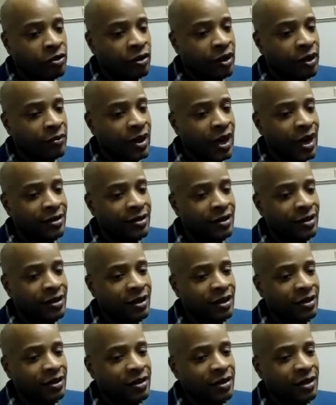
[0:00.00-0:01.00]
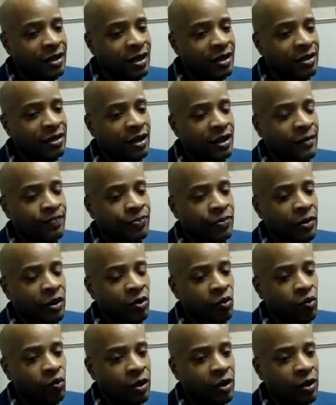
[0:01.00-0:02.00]
So let me ask you this: is
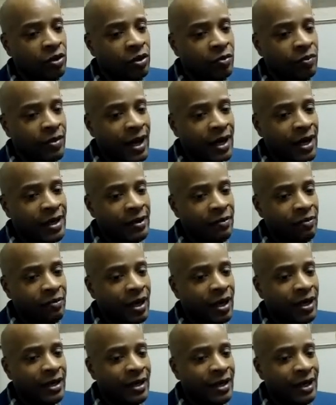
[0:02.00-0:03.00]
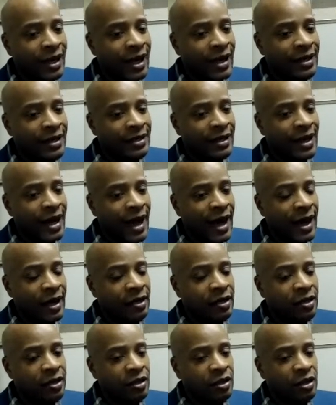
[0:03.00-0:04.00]
when you're making money like
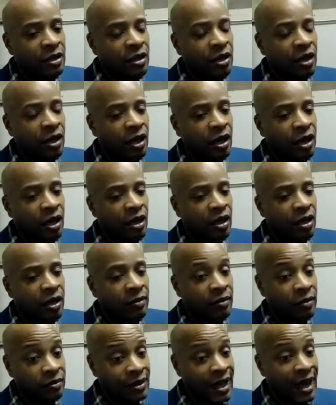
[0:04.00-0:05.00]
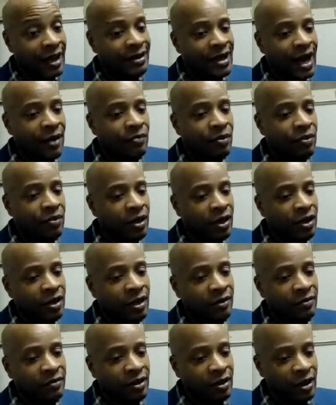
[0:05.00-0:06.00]
that, that type of money,
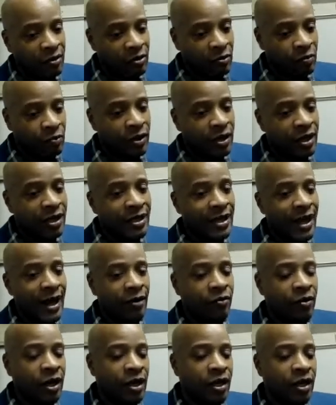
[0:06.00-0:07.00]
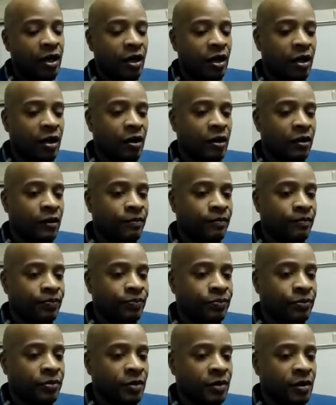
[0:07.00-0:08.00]
I'm gonna put it that way.
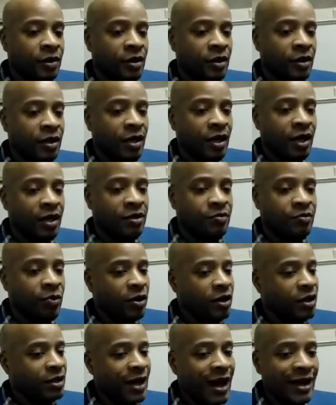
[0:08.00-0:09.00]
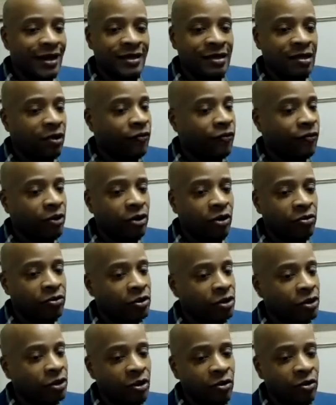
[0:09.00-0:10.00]
It's pretty like difficult
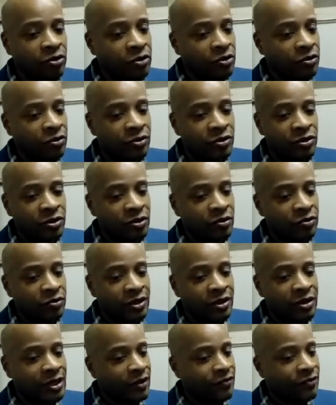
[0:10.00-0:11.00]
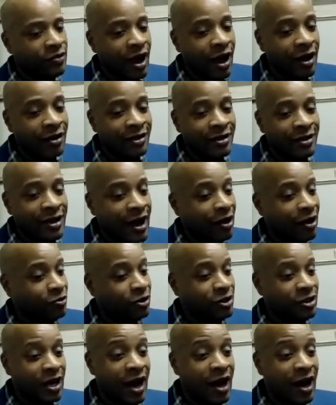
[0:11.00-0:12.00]
to go to a $7 an
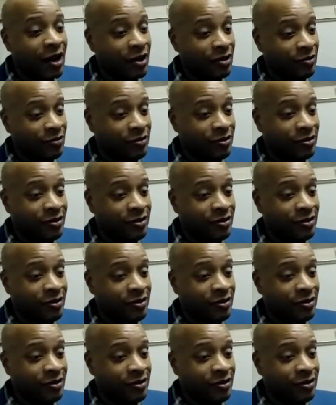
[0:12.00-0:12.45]
hour job.